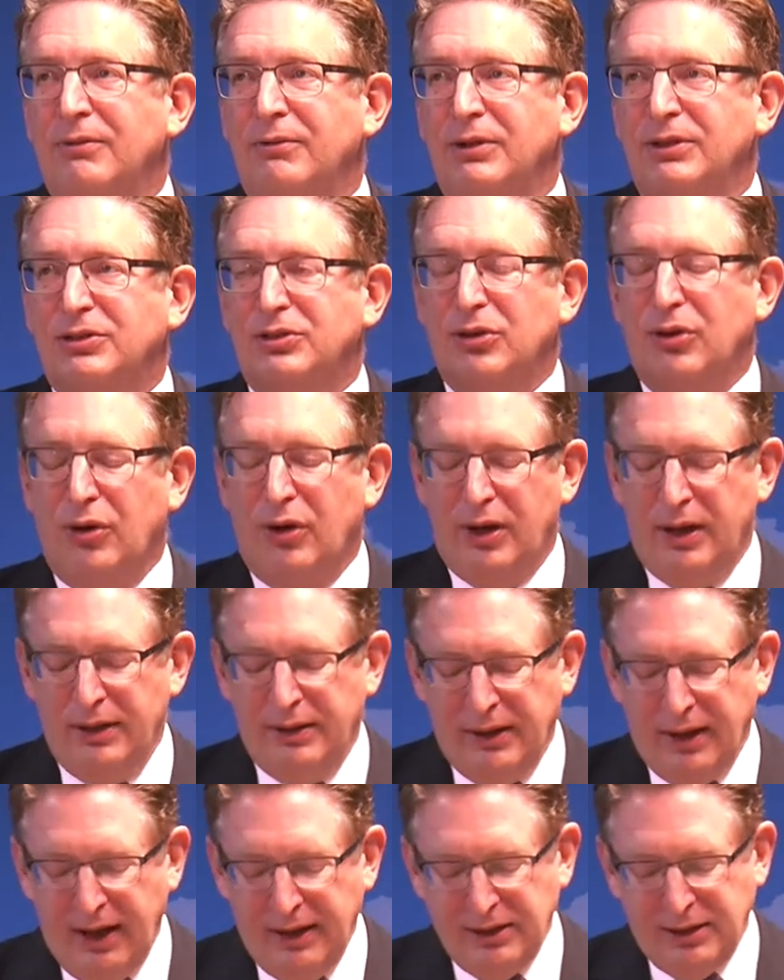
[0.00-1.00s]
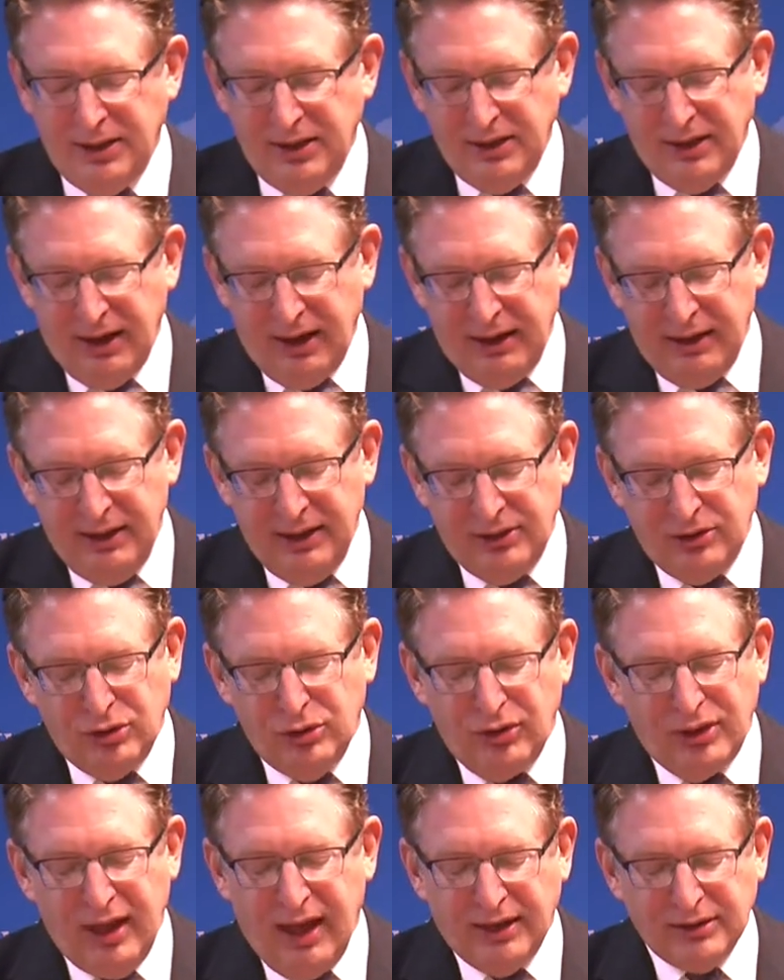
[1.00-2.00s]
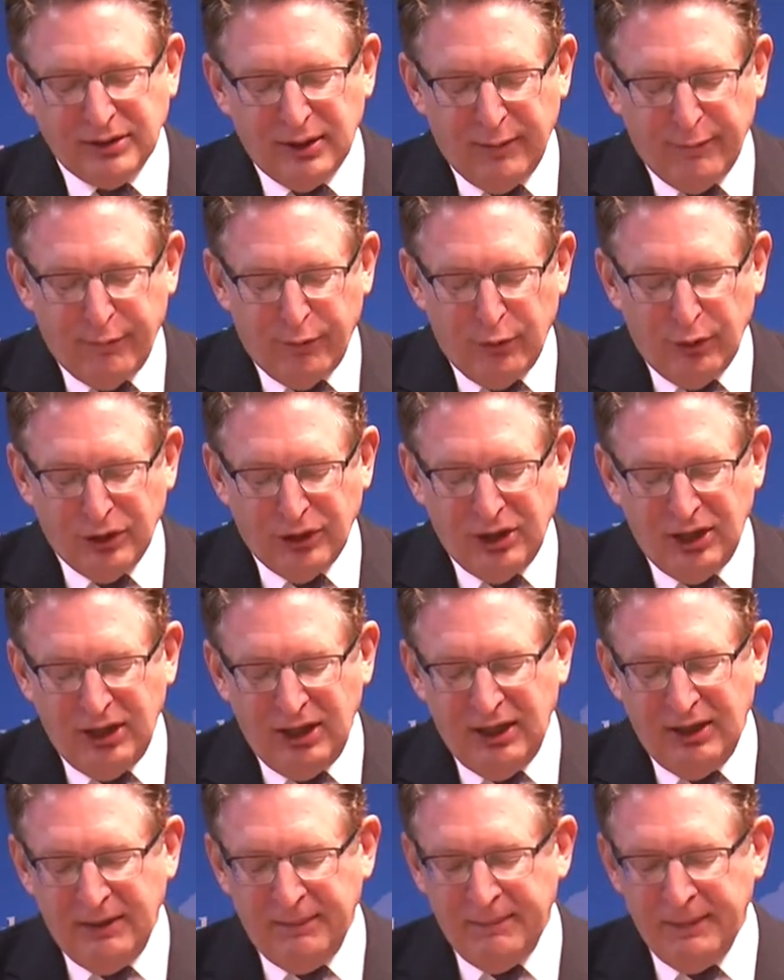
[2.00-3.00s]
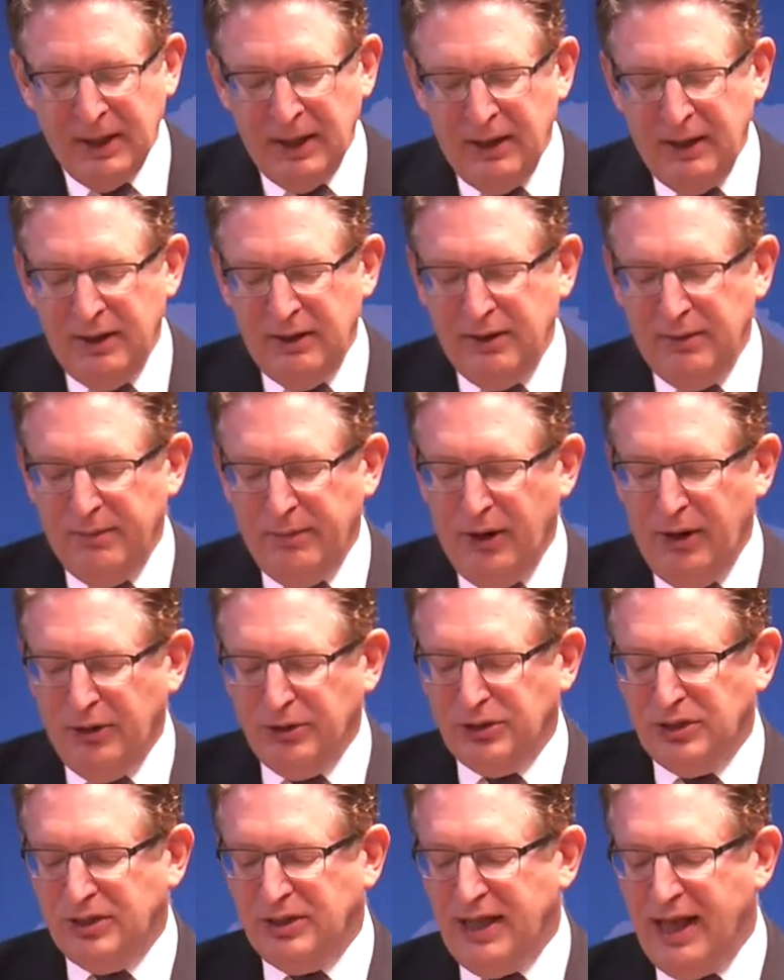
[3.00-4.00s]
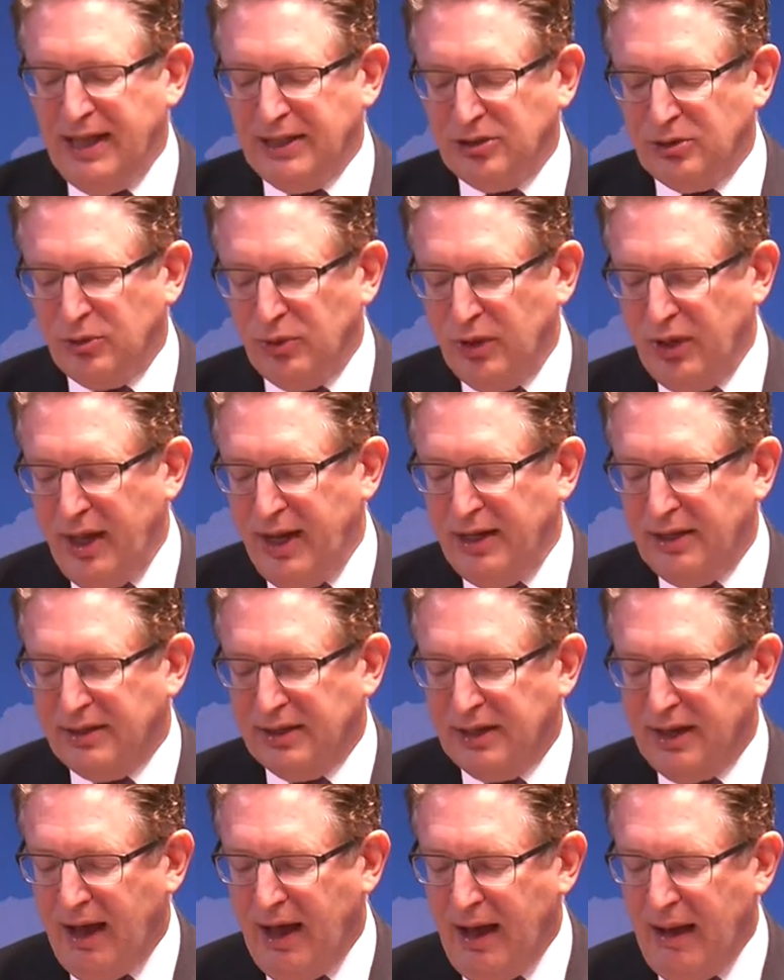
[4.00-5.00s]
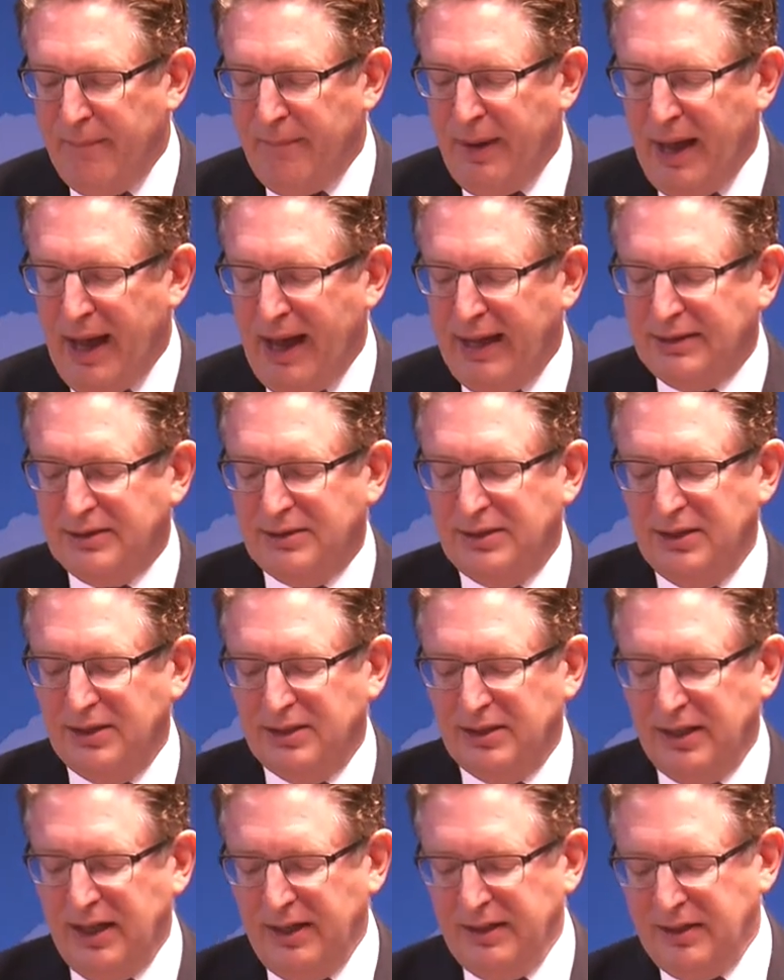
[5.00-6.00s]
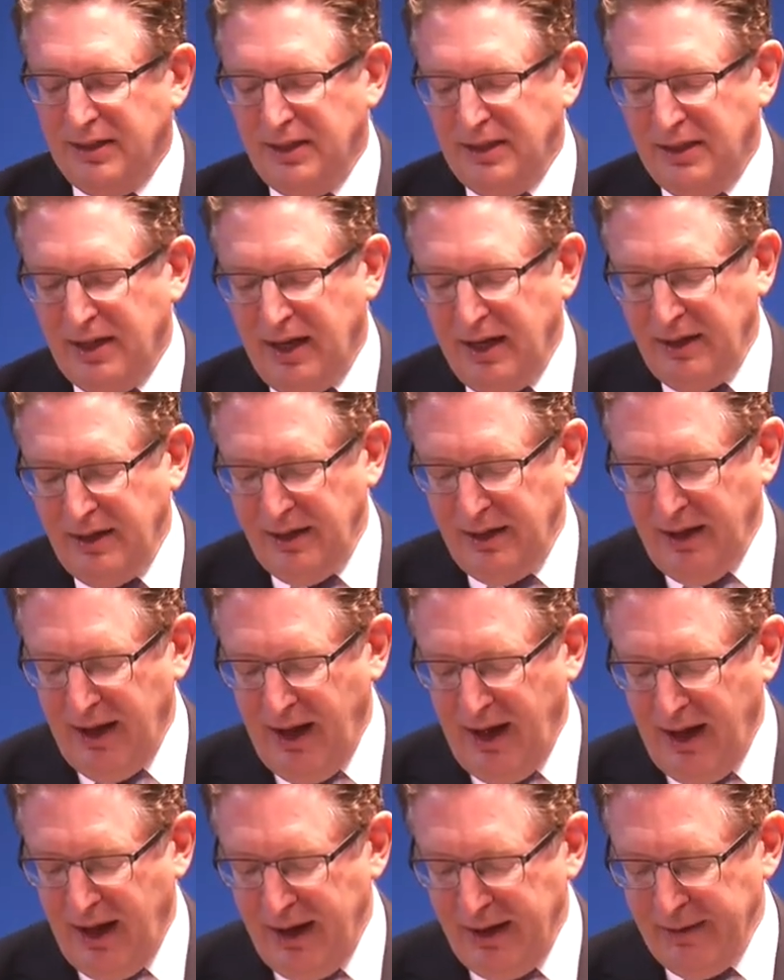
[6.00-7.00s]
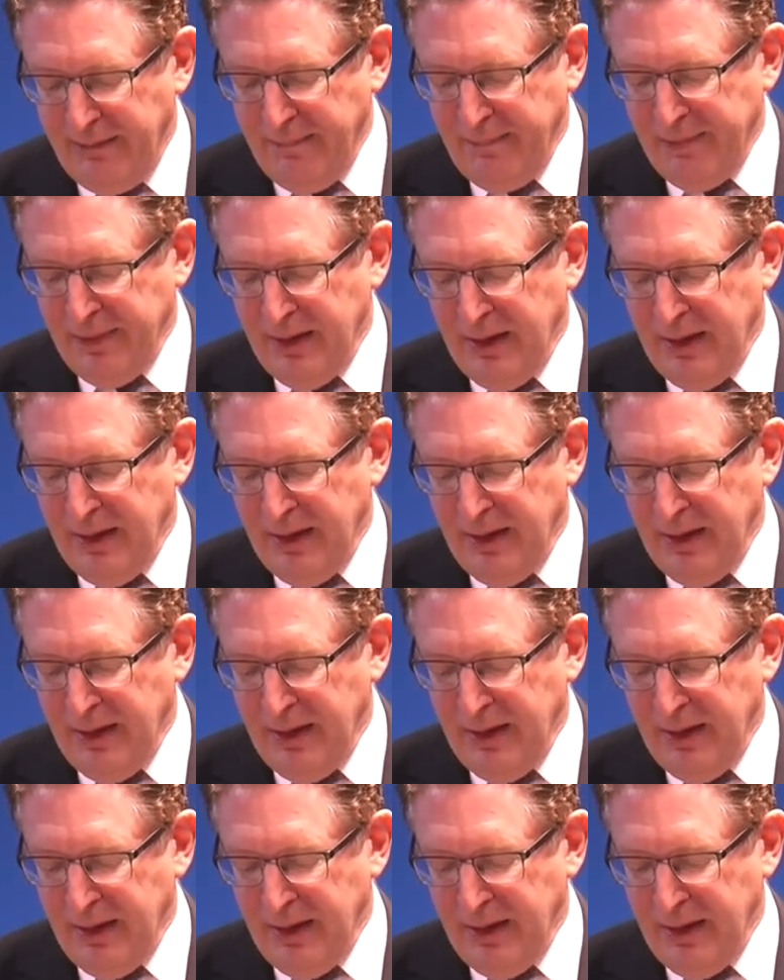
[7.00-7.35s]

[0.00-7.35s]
We saw in, 19, in 2014 the most deaths related to combat since 1999,